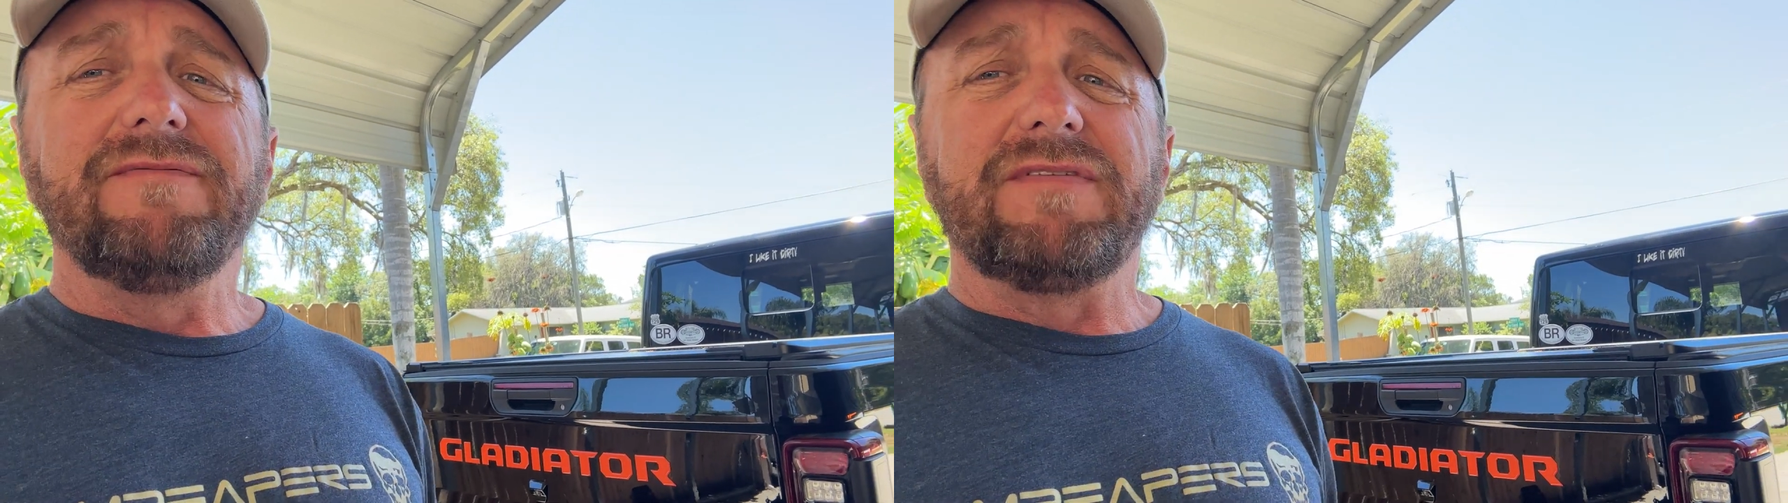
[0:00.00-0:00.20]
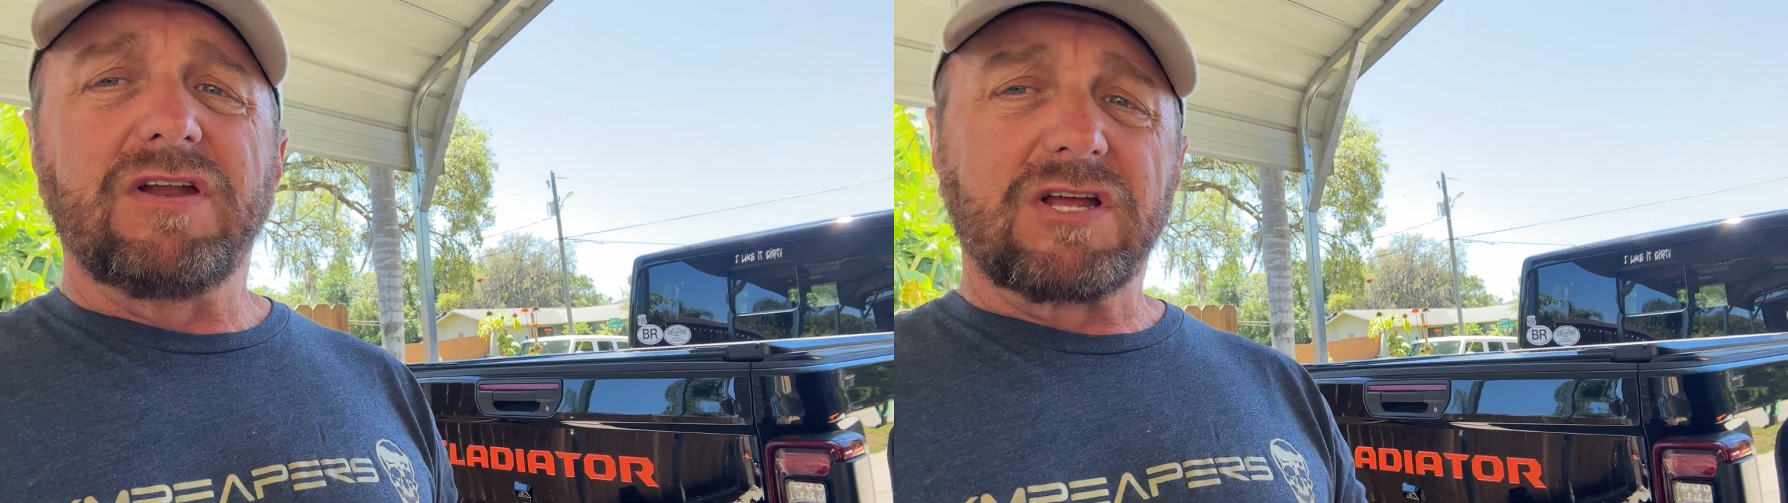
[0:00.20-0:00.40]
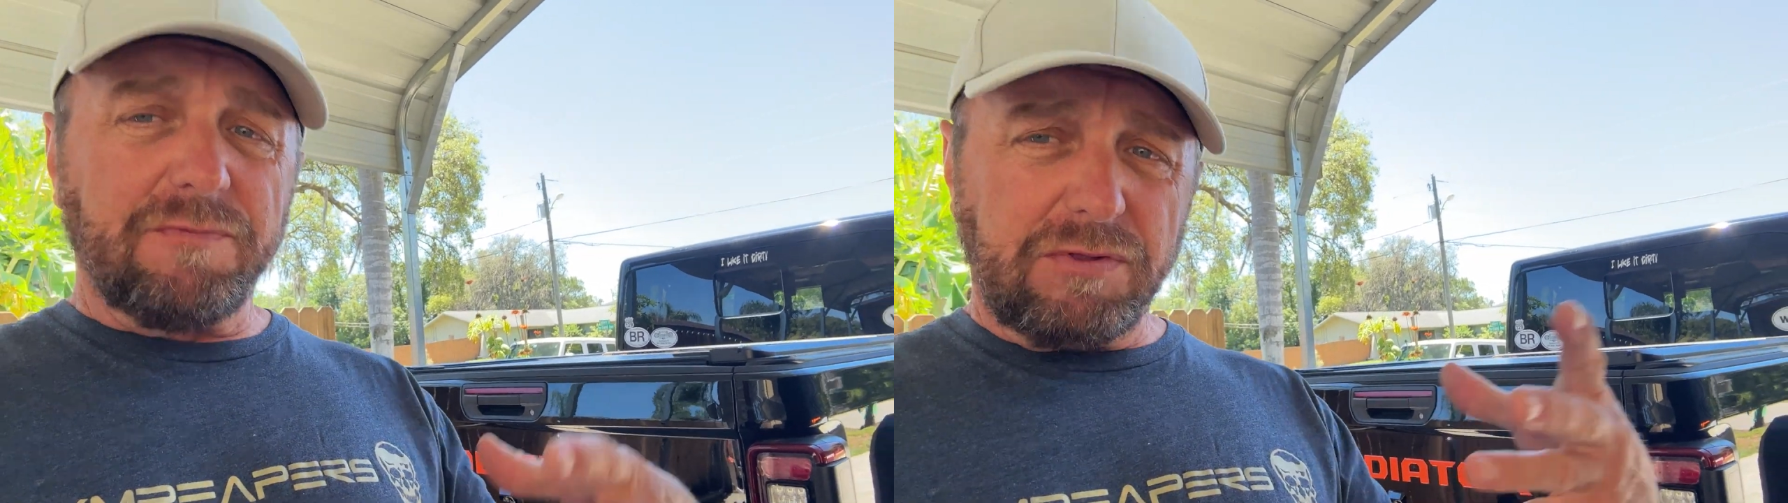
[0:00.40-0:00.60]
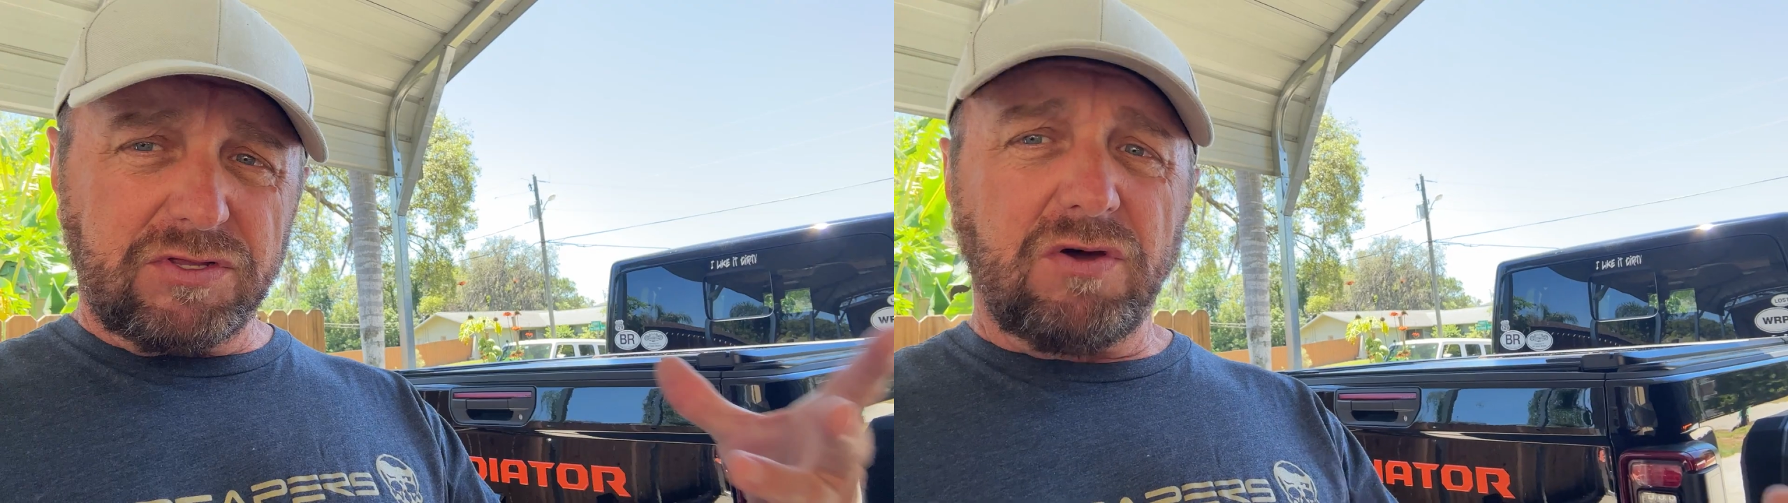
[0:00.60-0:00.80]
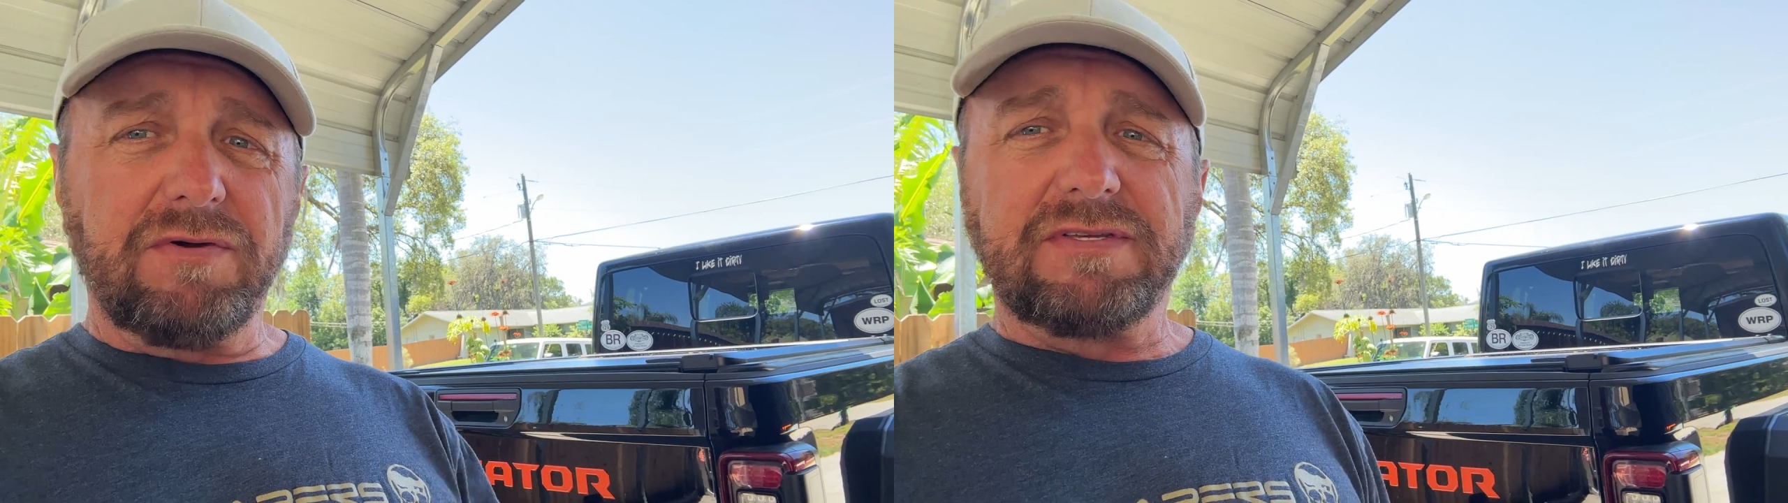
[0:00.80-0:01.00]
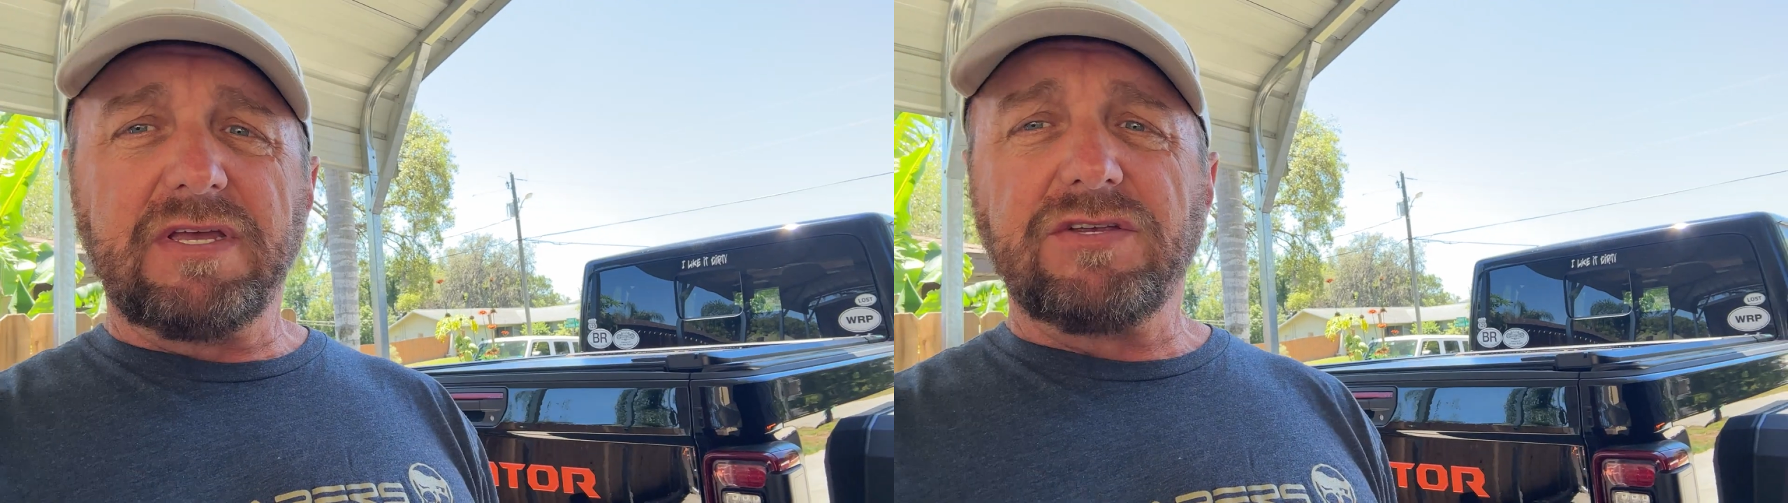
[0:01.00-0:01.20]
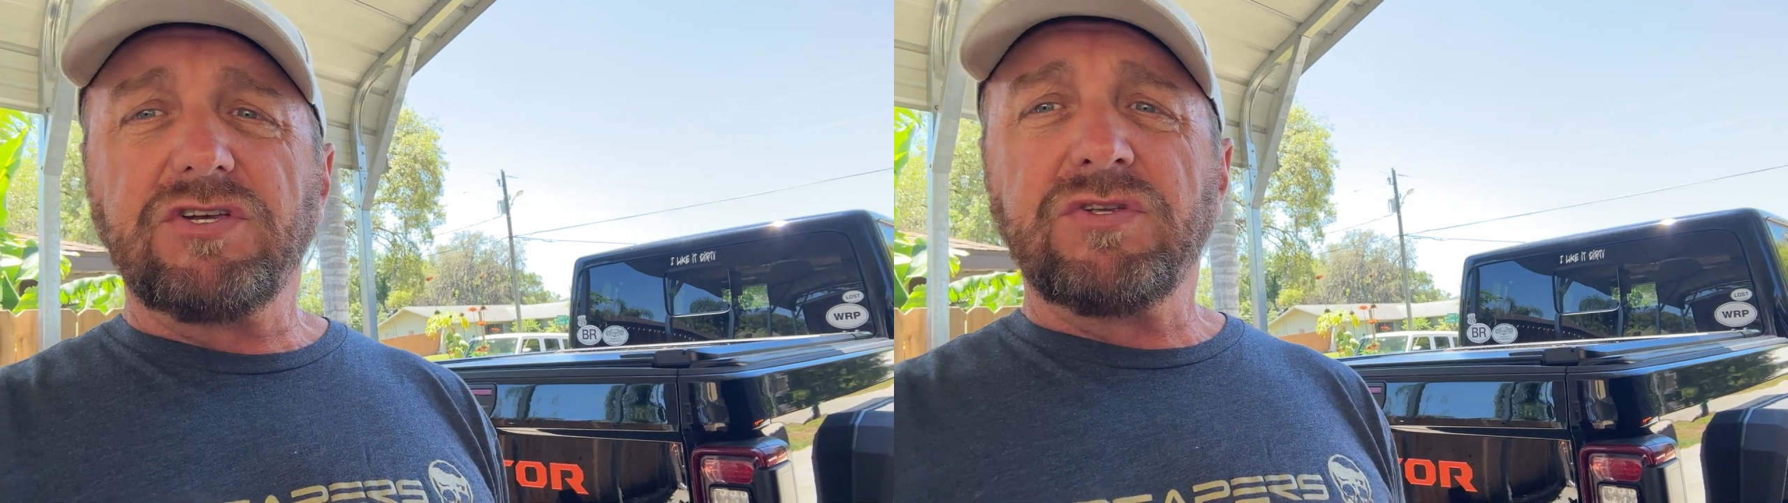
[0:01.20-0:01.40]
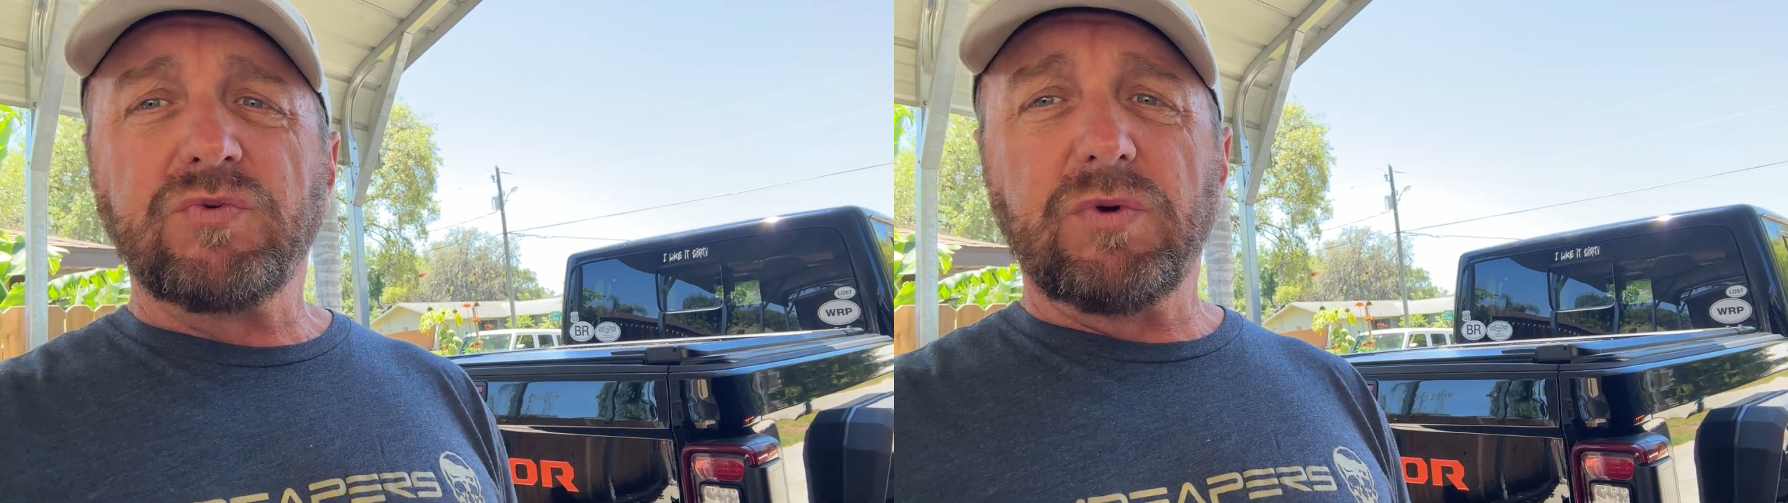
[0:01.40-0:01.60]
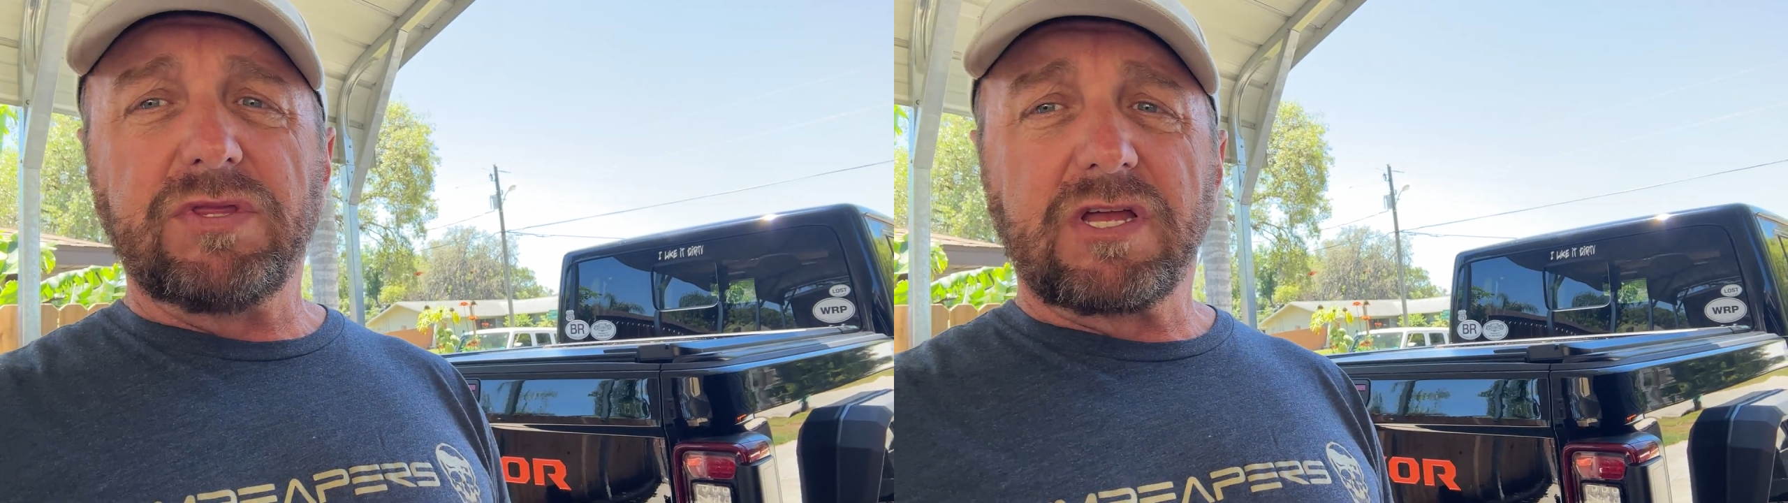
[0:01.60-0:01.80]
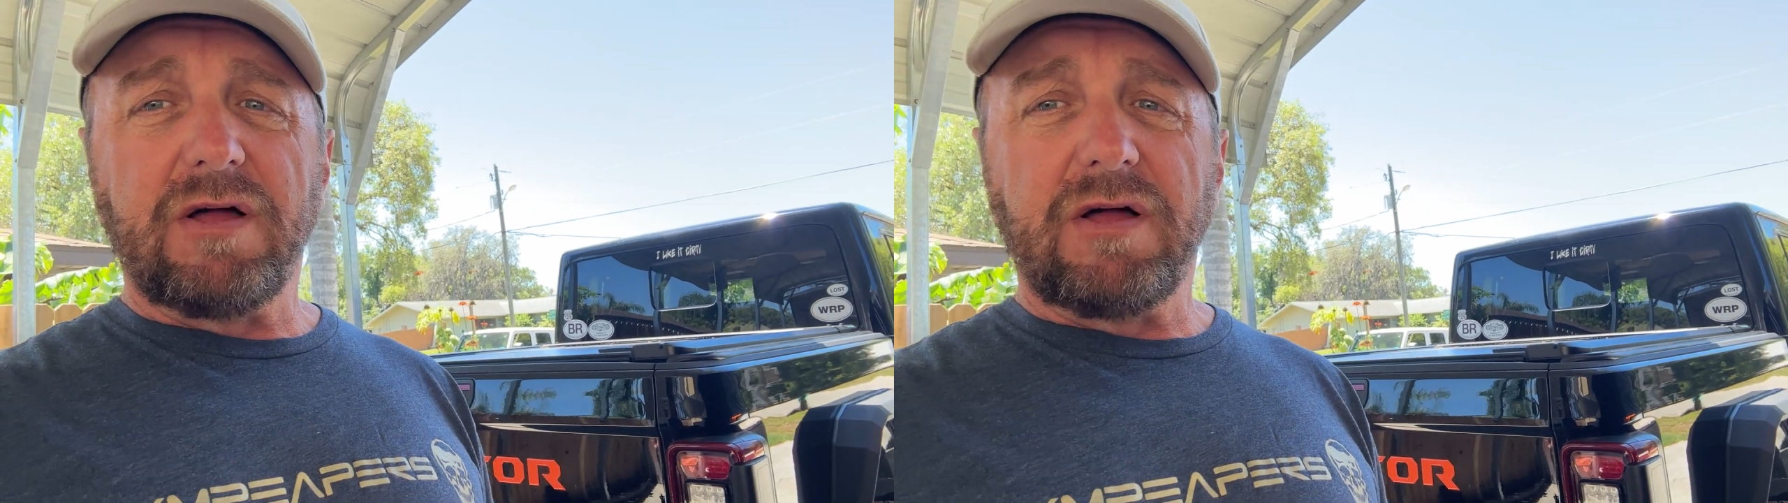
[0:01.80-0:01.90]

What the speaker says: Done a couple of towing sessions with a